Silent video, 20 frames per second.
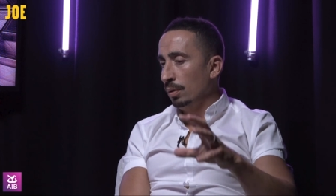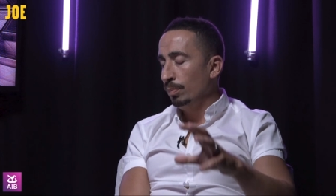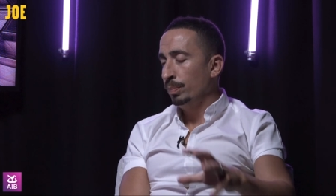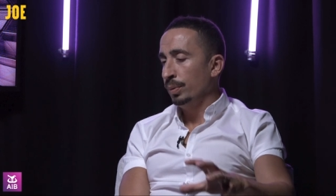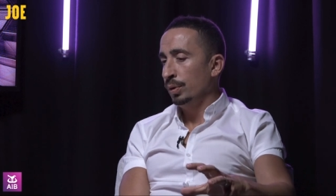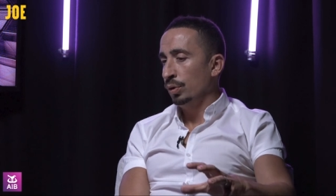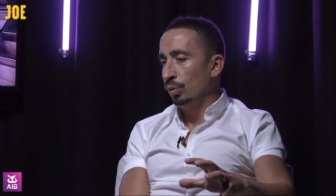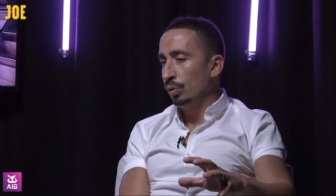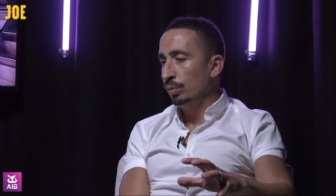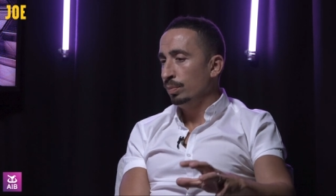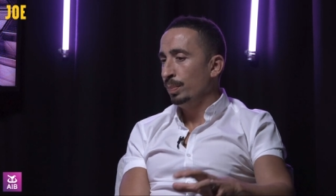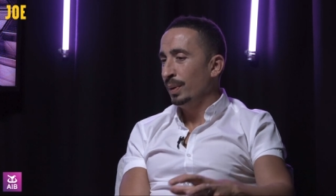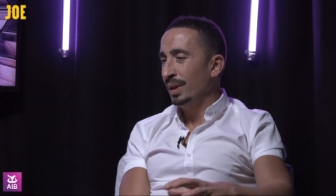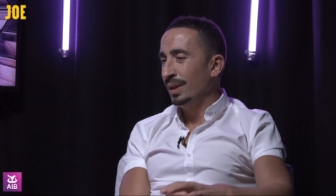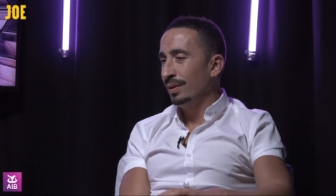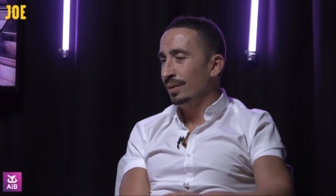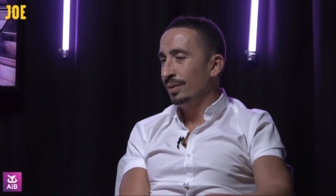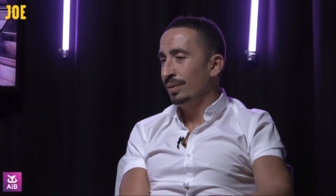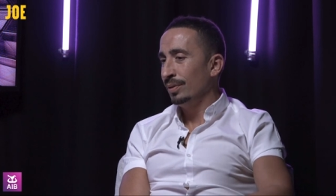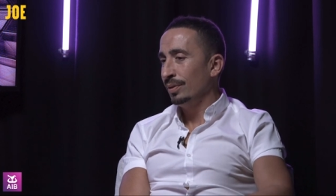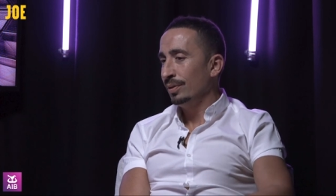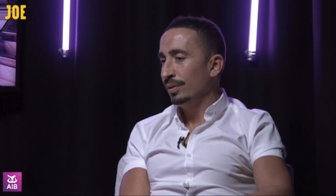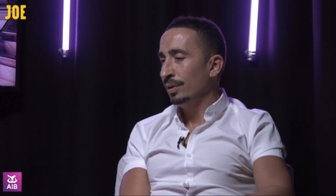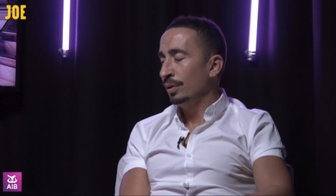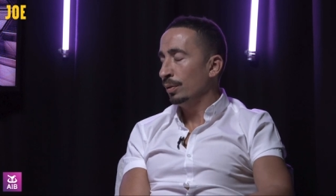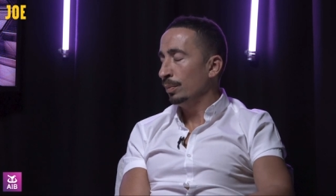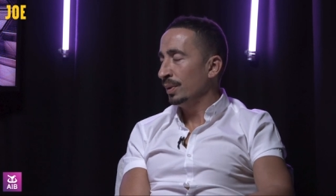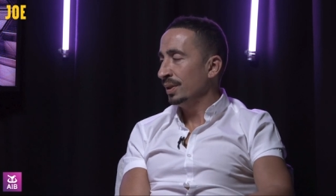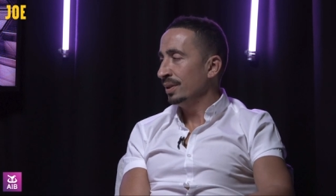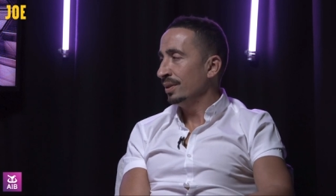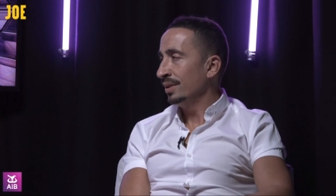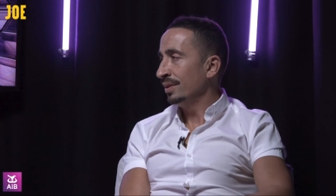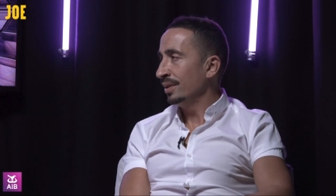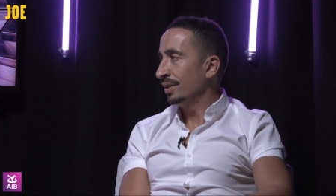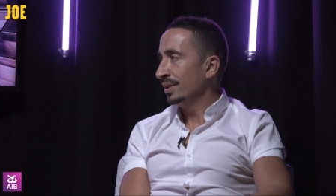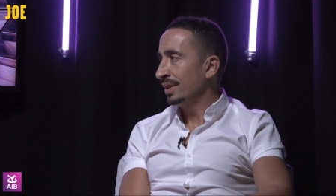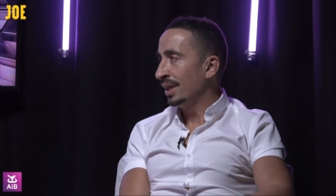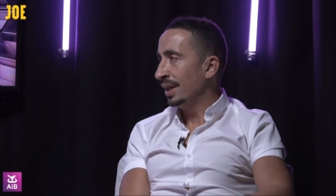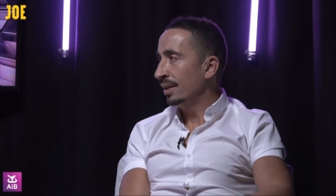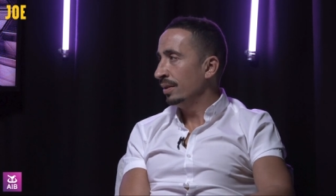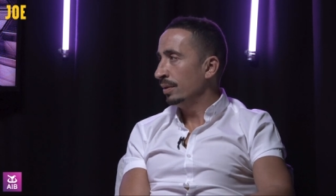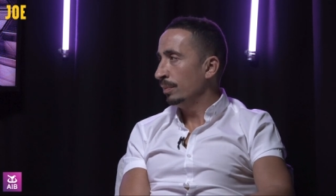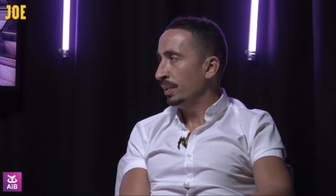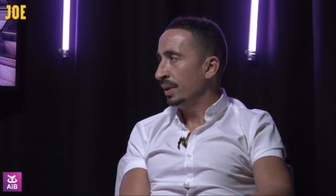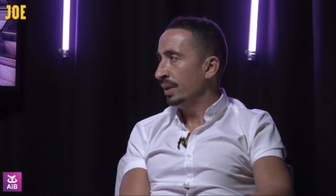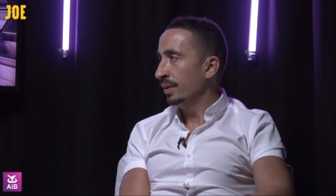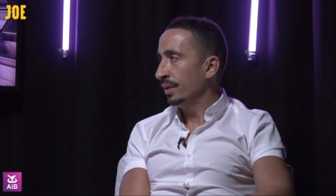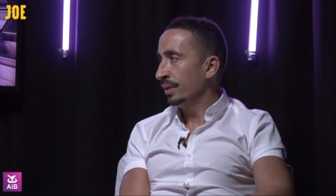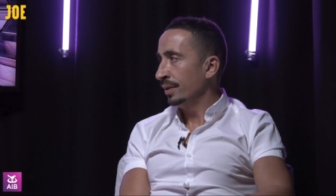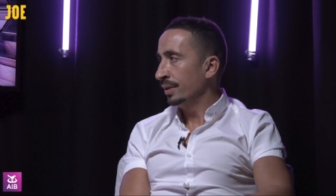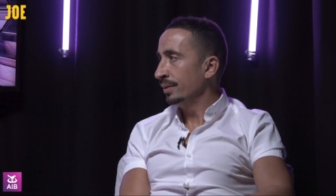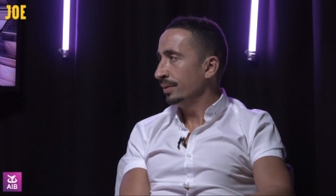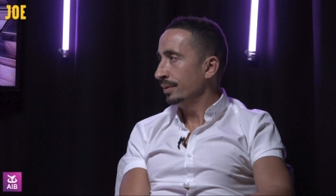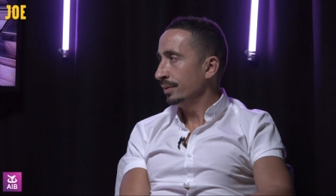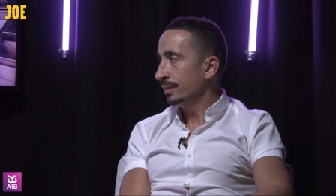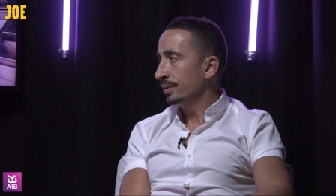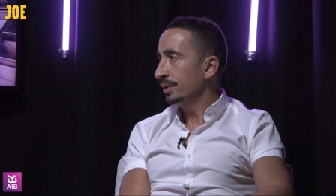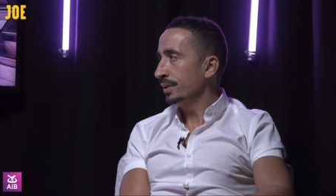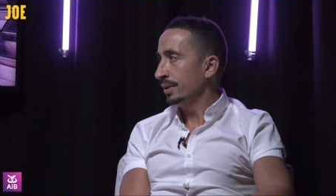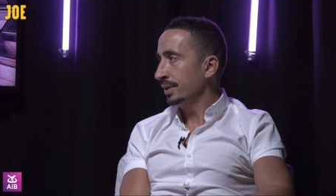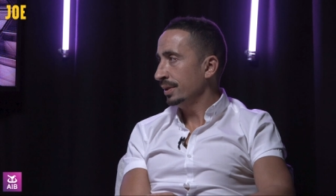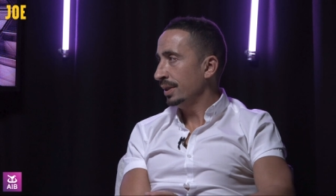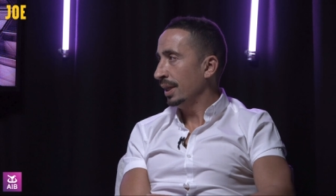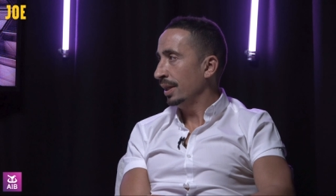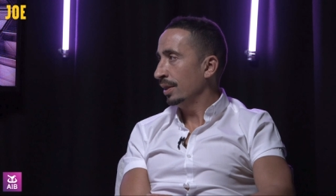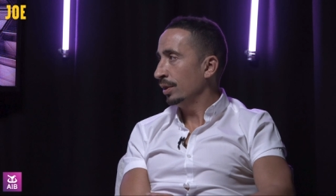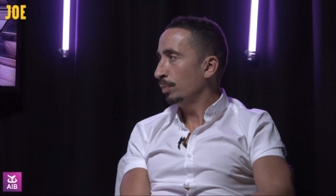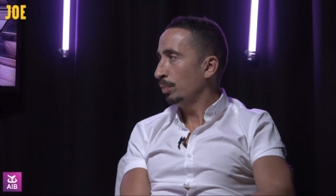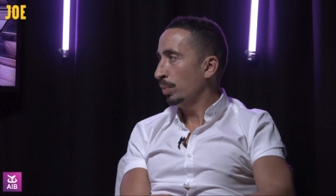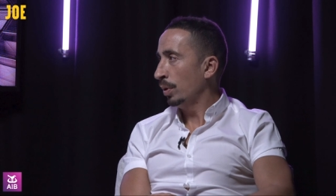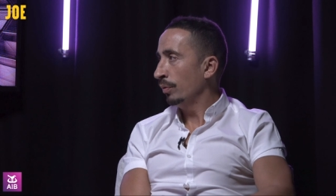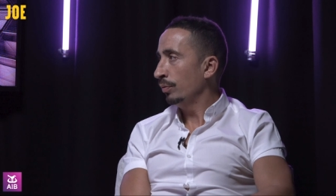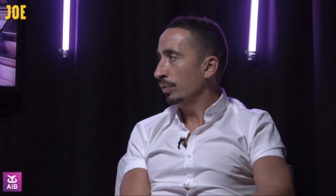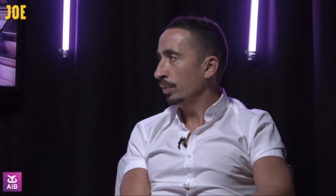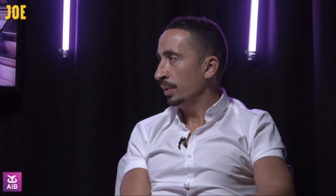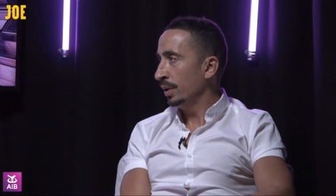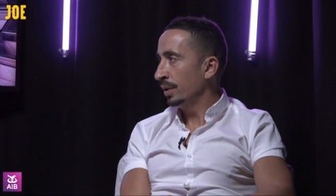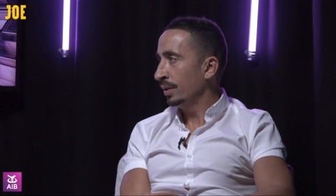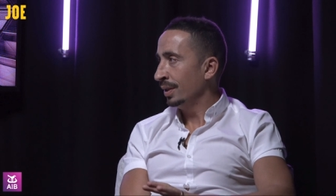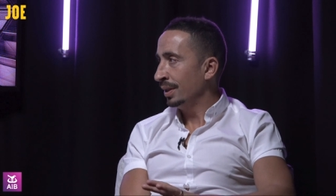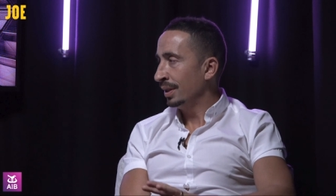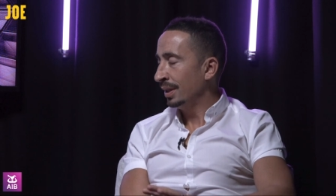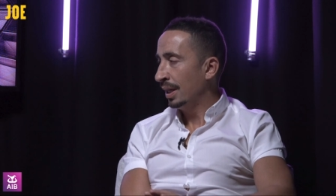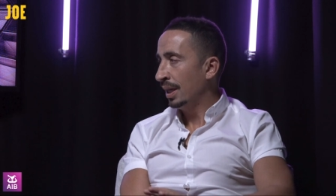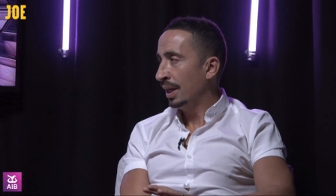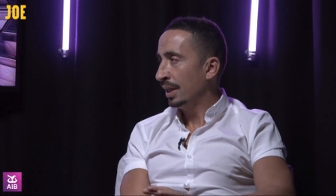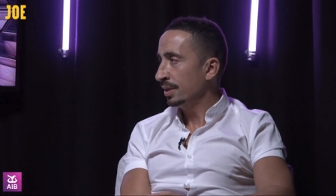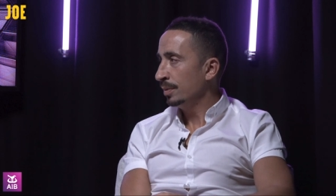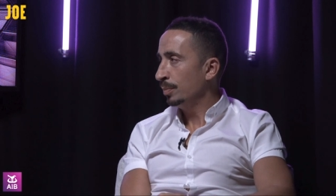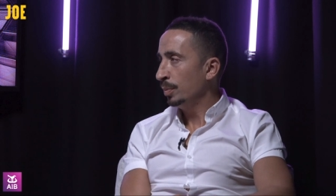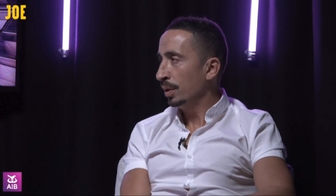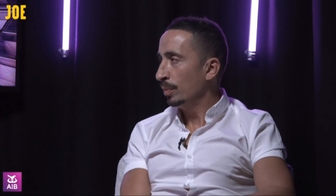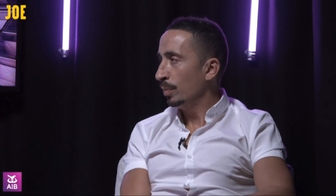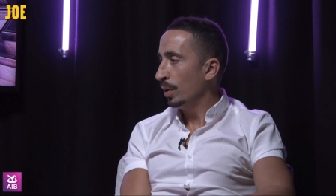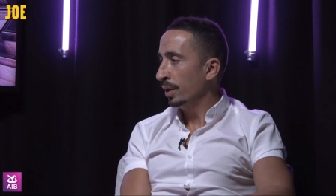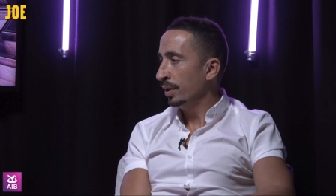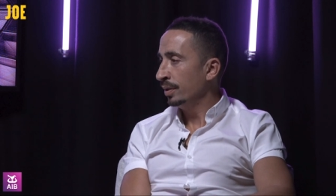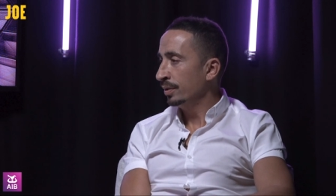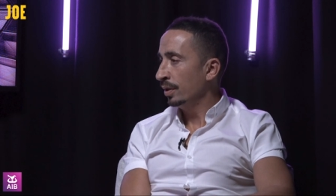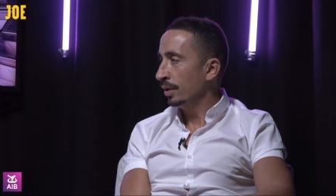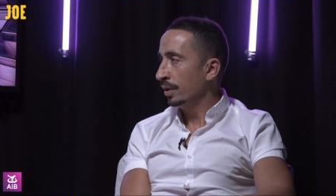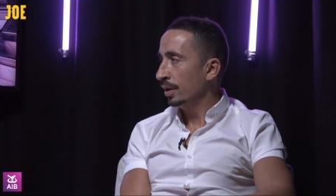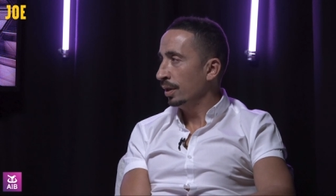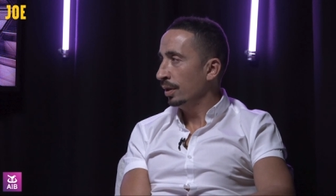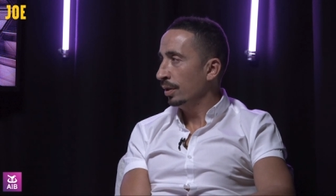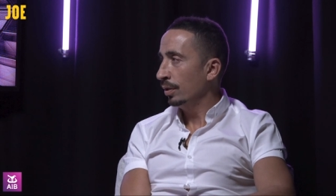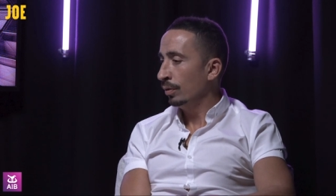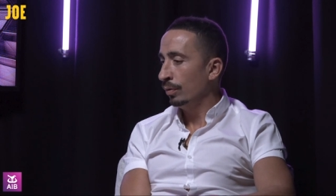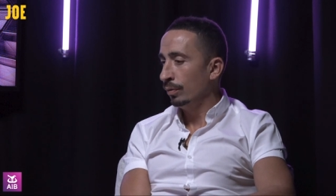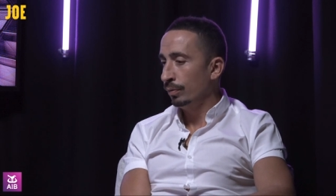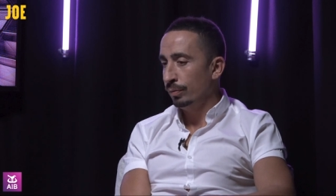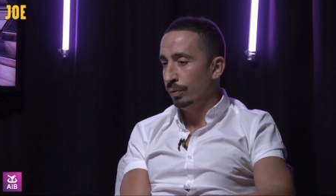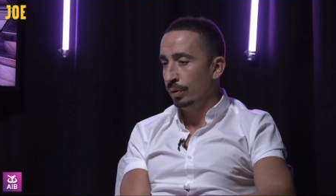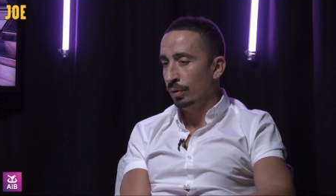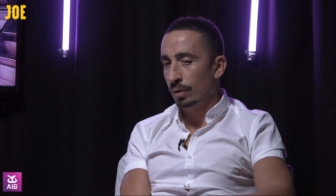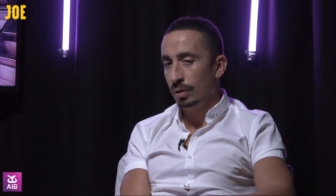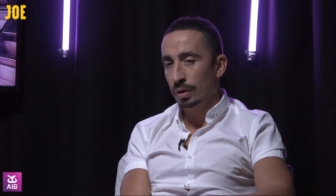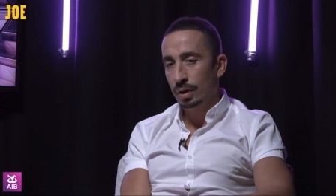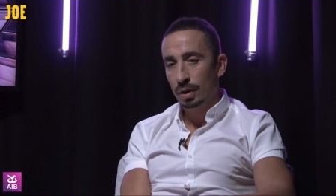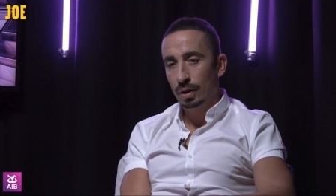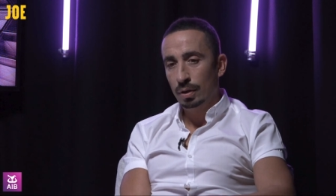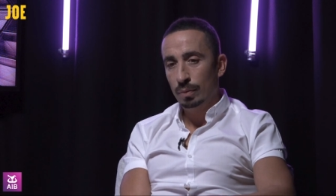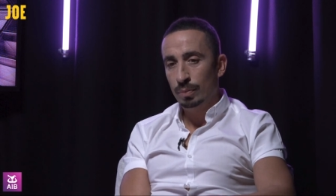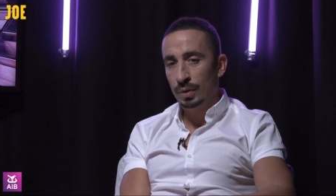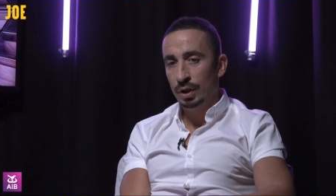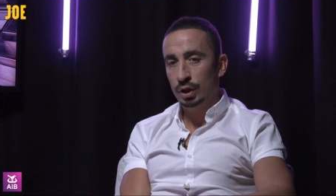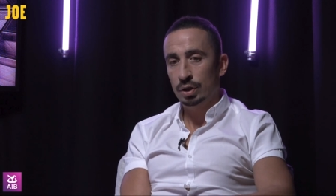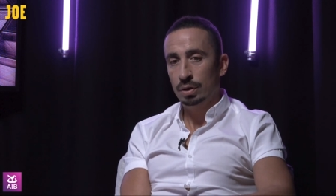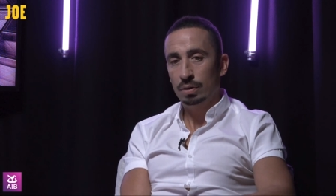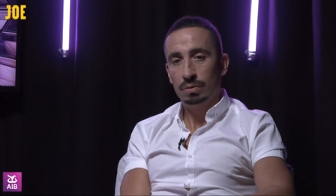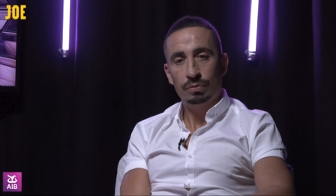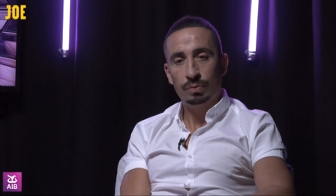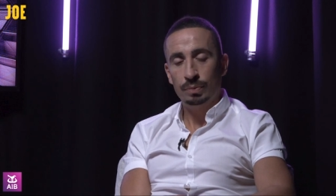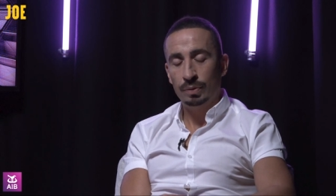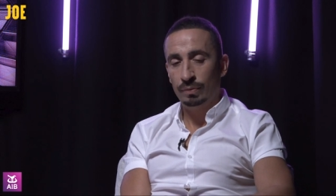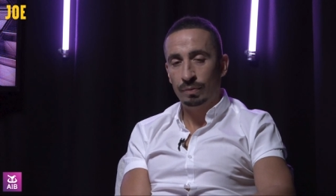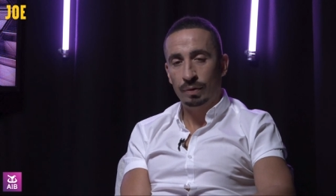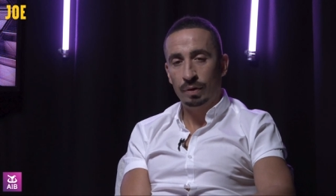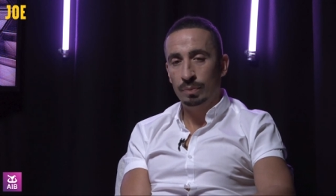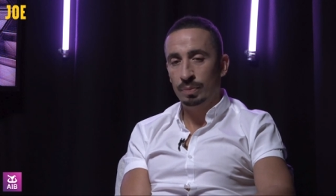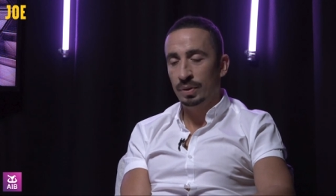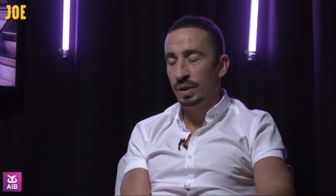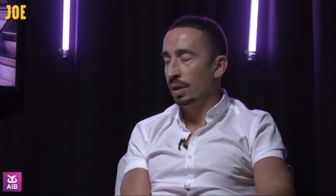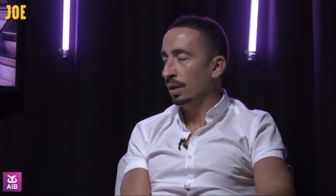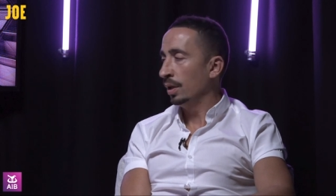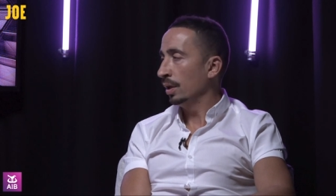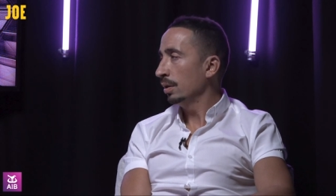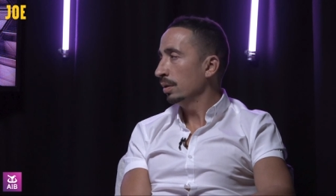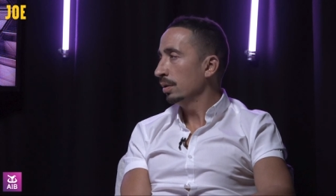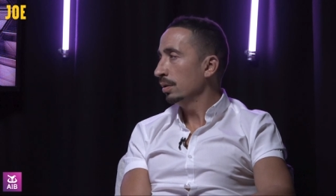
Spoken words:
but don't build your business on sand, build it on sustained profitability. And that has to be the mind's eye of your mission from the very beginning.